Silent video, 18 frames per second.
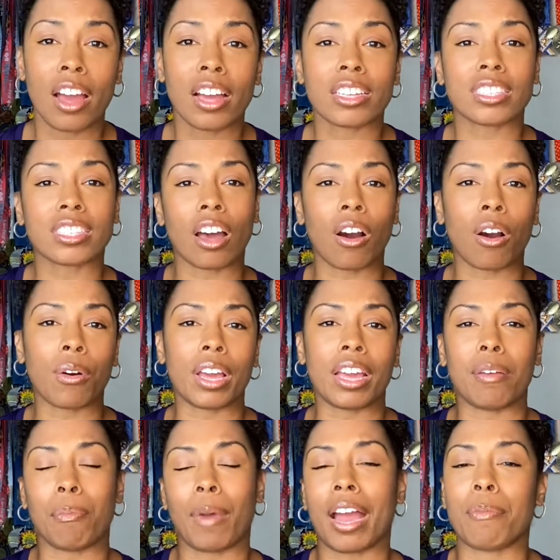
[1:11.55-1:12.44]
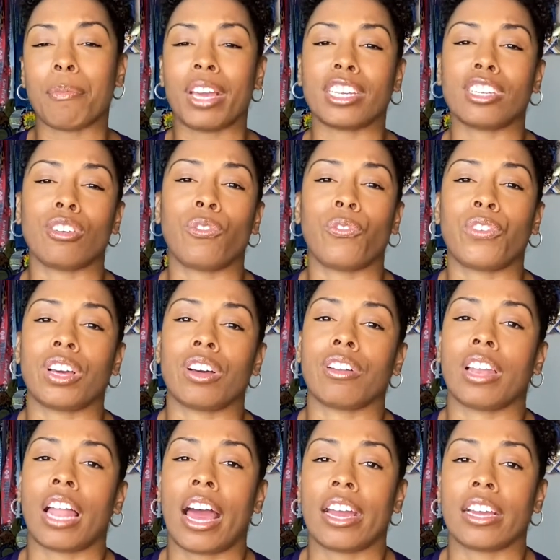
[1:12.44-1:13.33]
So it might make you feel
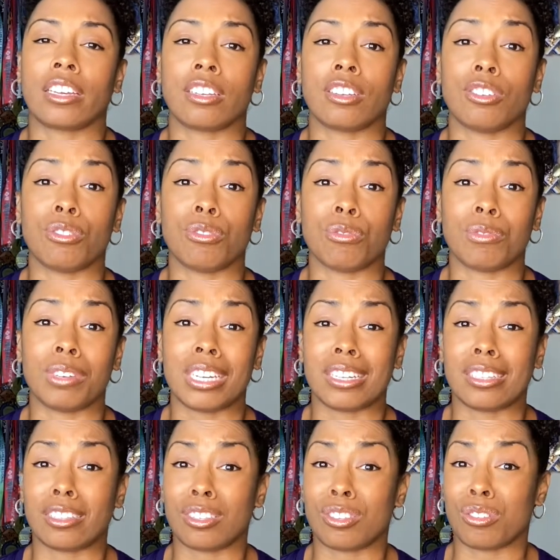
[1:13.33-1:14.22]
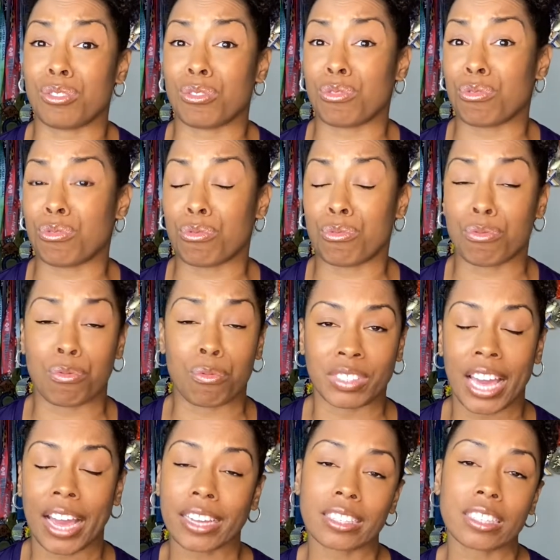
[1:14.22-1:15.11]
like you need to
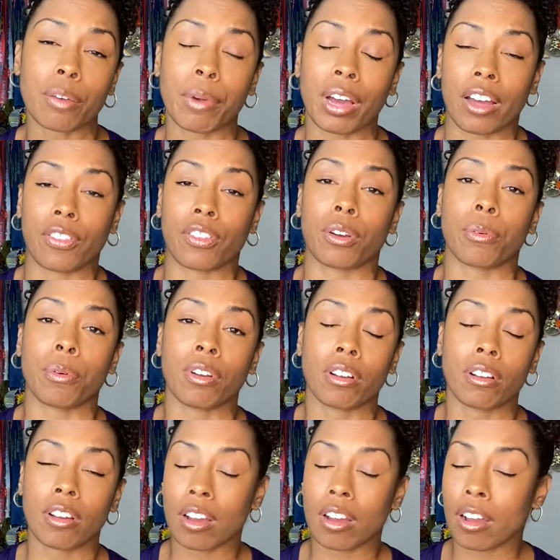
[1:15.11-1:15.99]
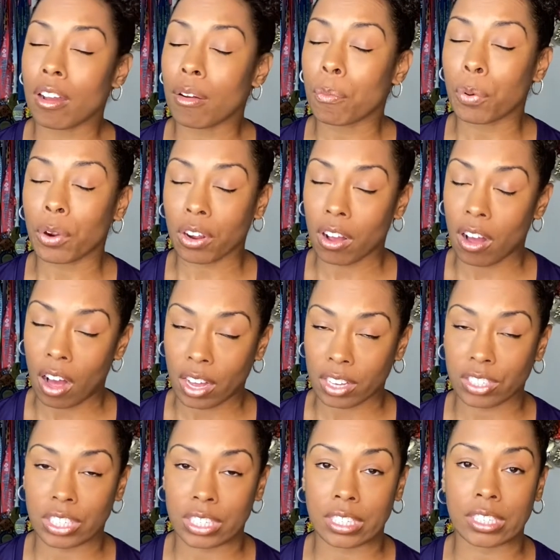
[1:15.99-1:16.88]
take some other
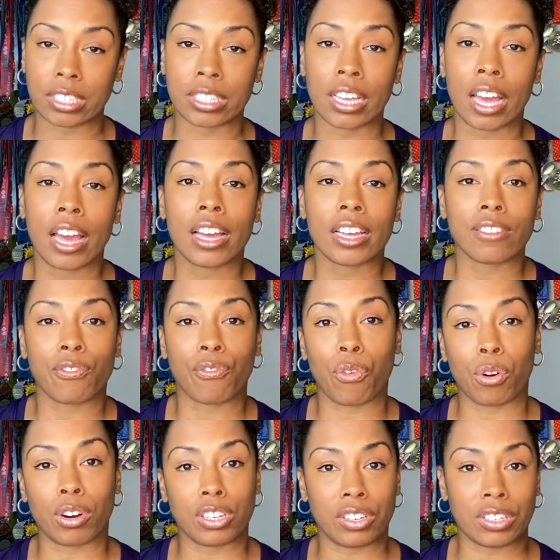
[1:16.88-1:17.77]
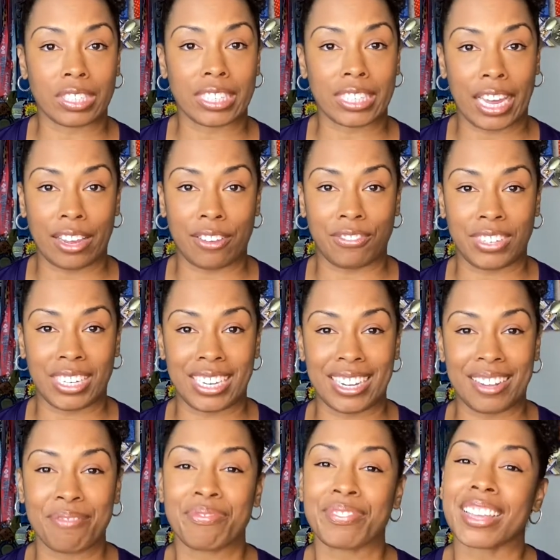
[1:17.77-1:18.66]
precautions for your safety.